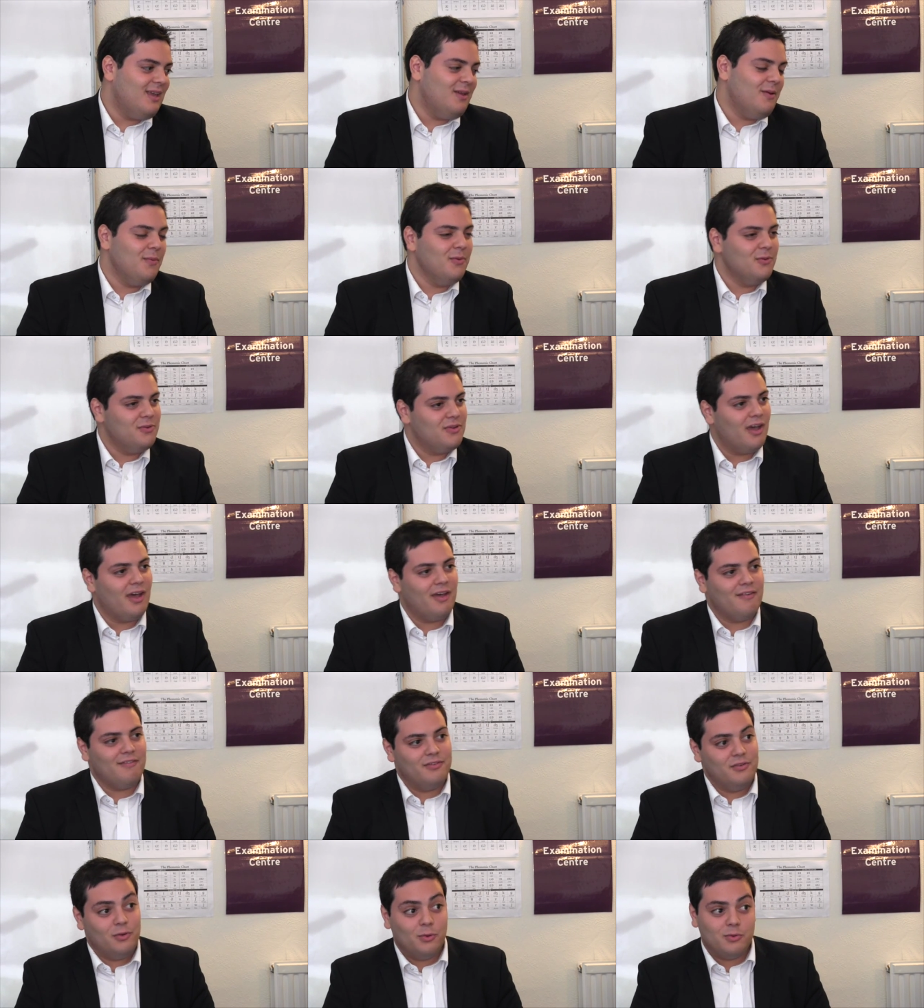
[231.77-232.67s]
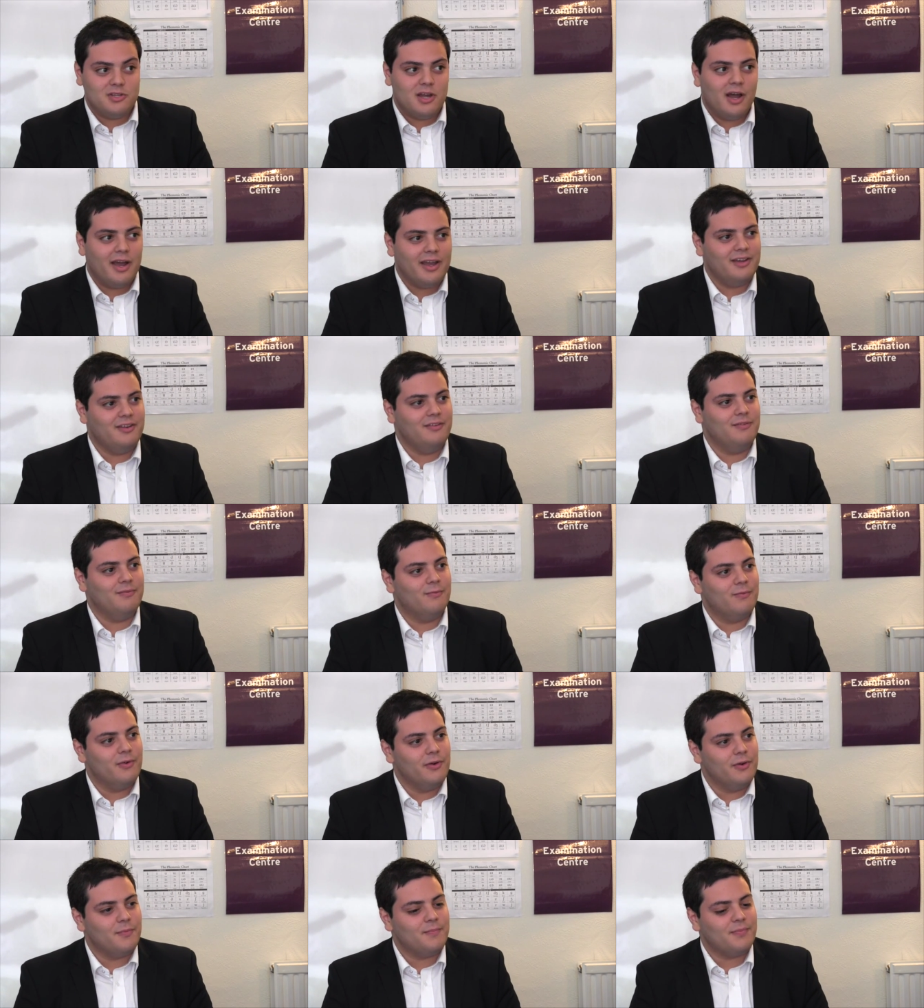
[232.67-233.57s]
you would have your dining
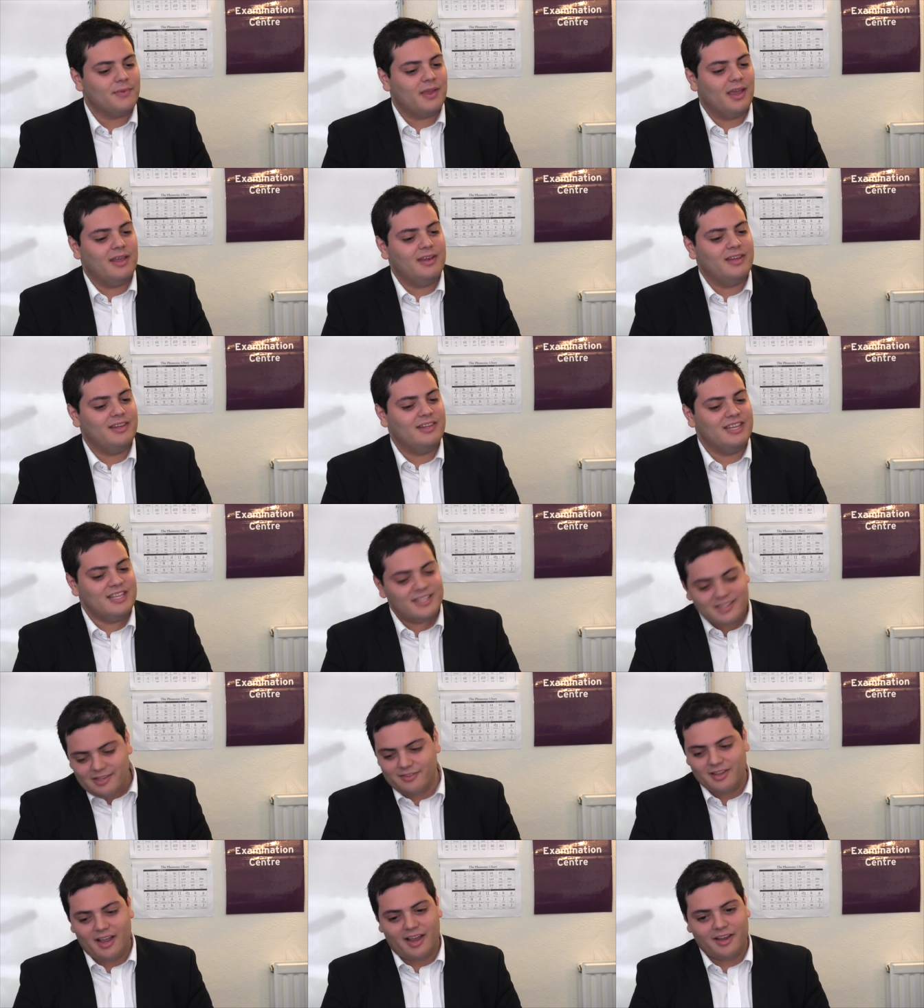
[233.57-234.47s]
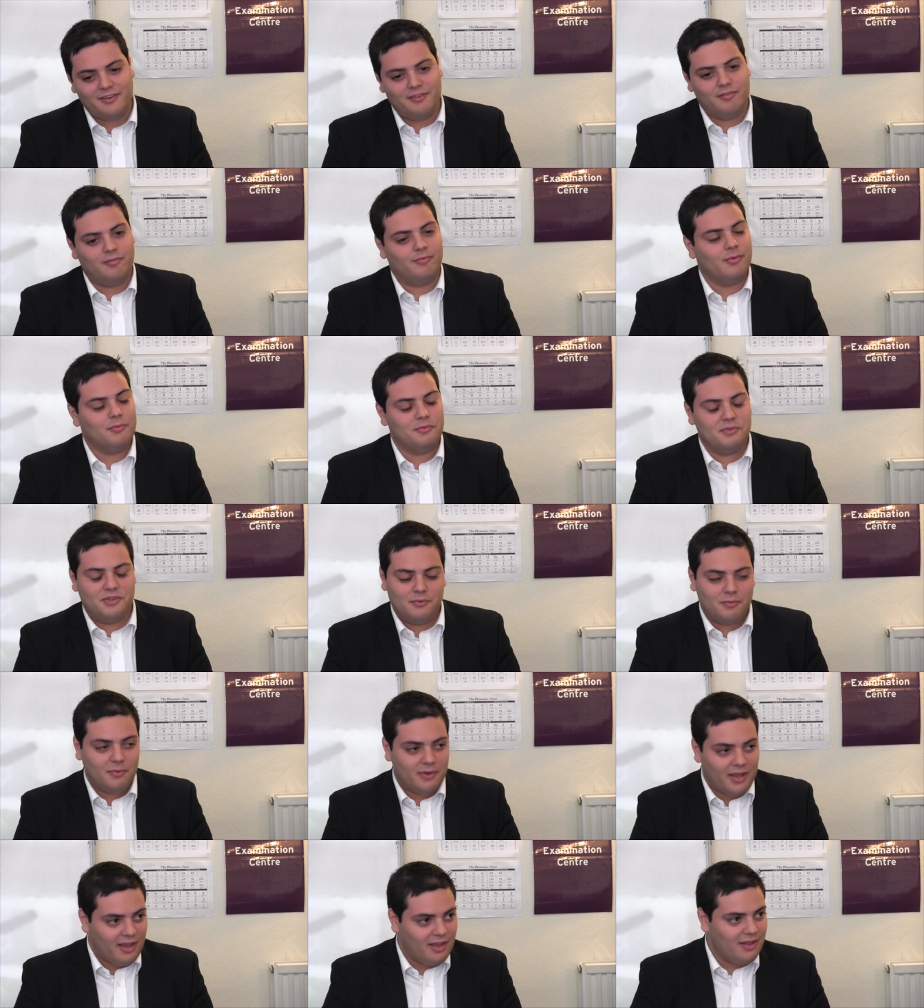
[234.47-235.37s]
room, and in the dining room you
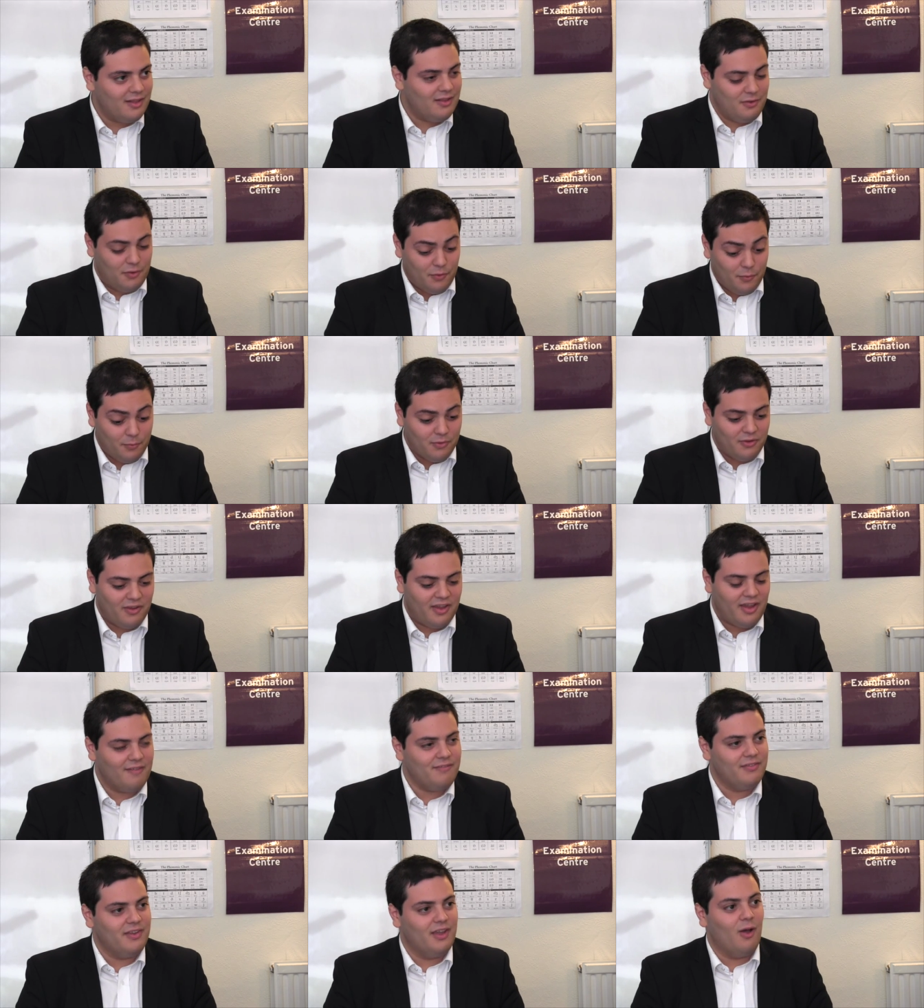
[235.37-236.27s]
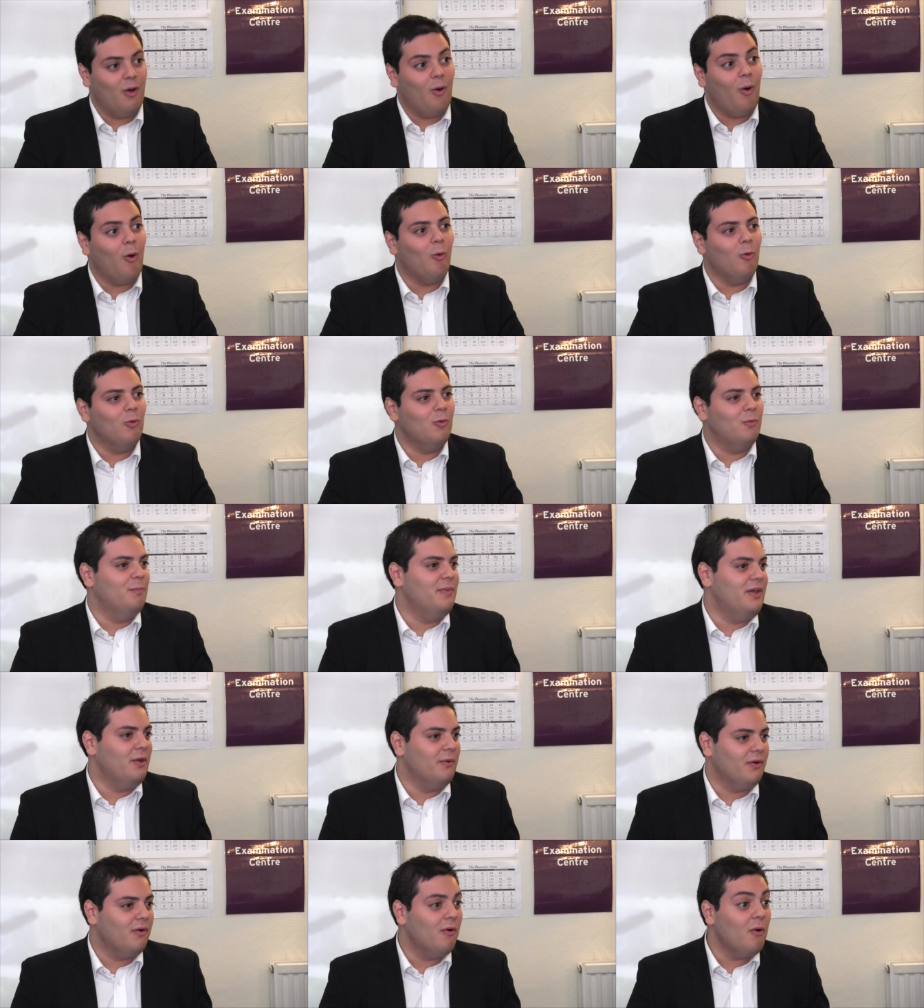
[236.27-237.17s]
will have the whole
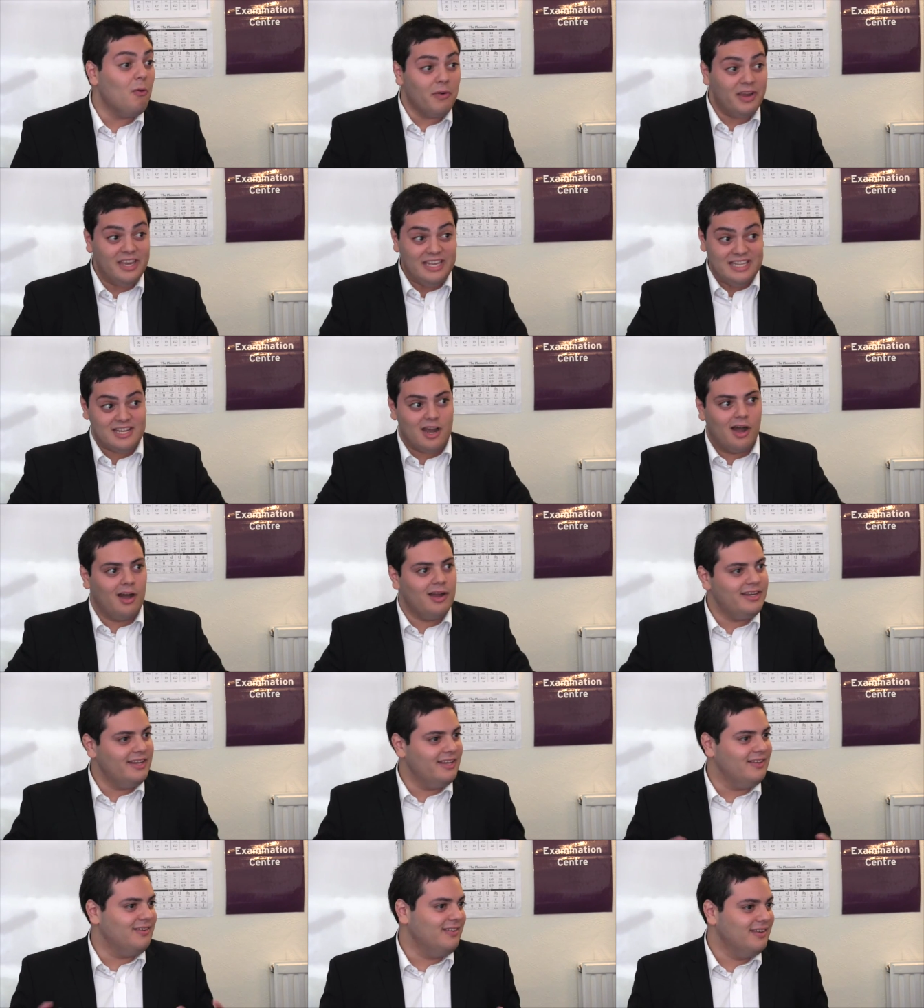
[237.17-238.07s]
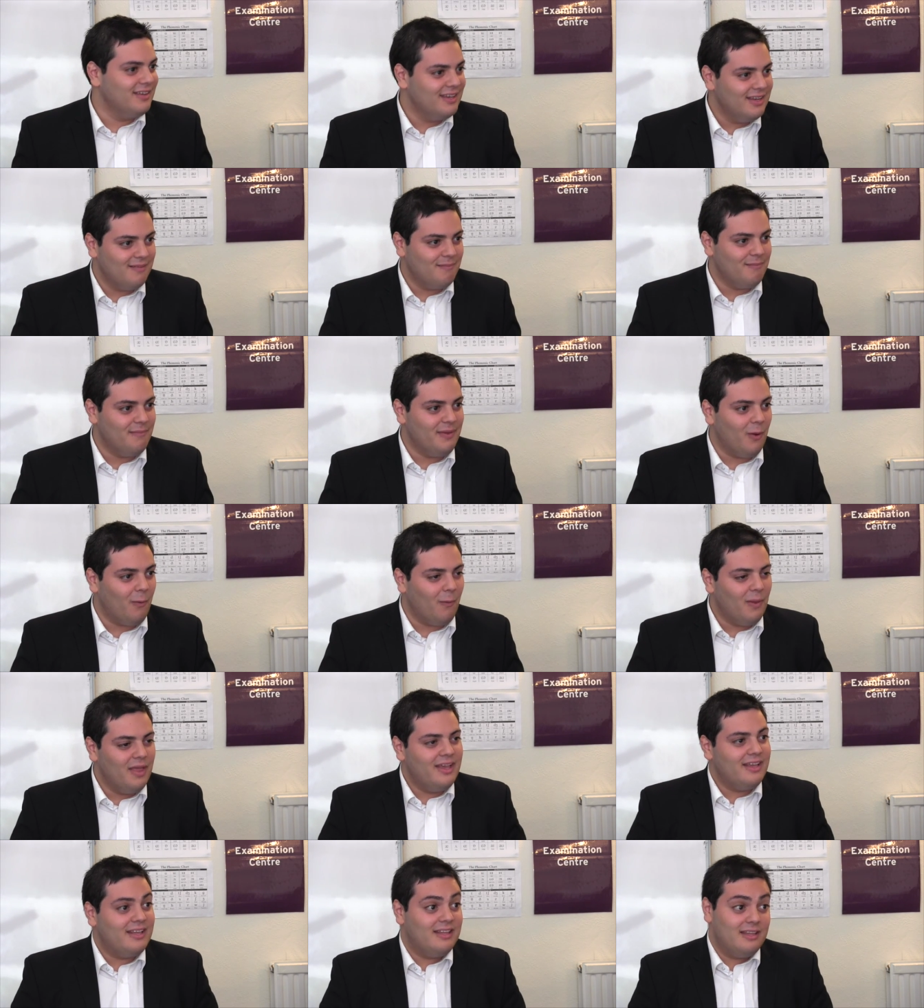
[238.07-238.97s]
meal, whole Italian meal,
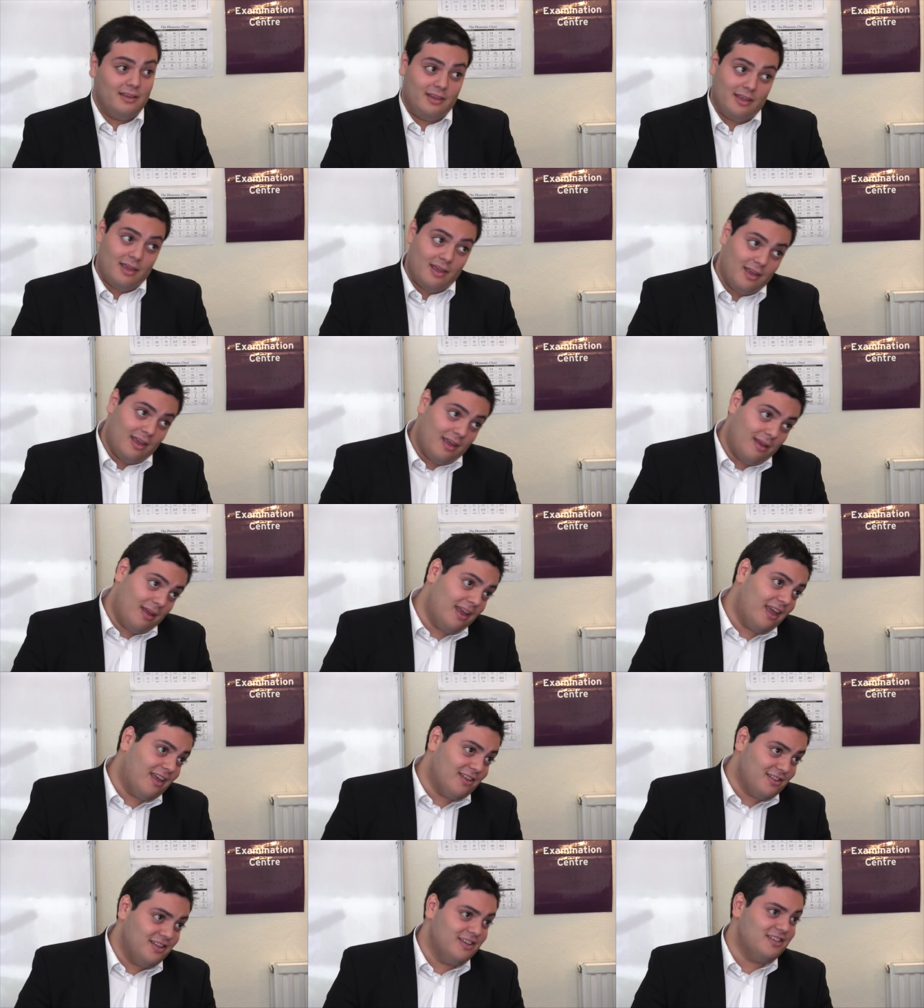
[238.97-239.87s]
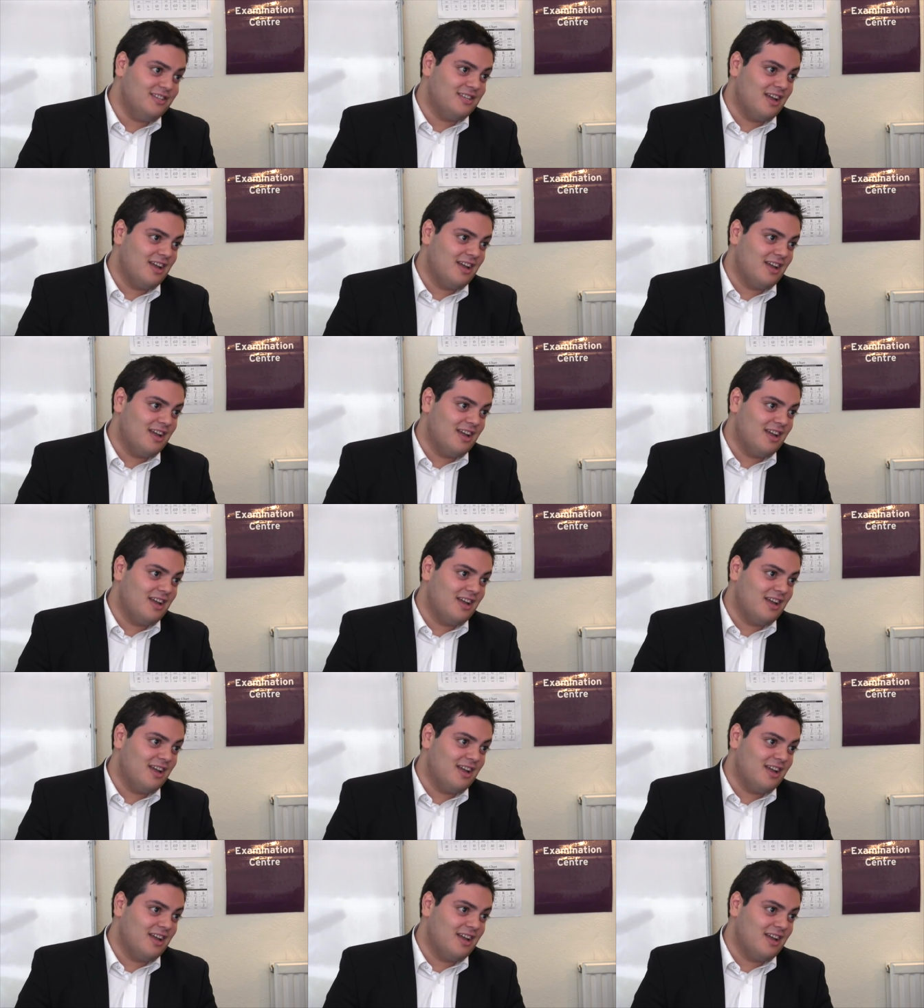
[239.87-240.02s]
as the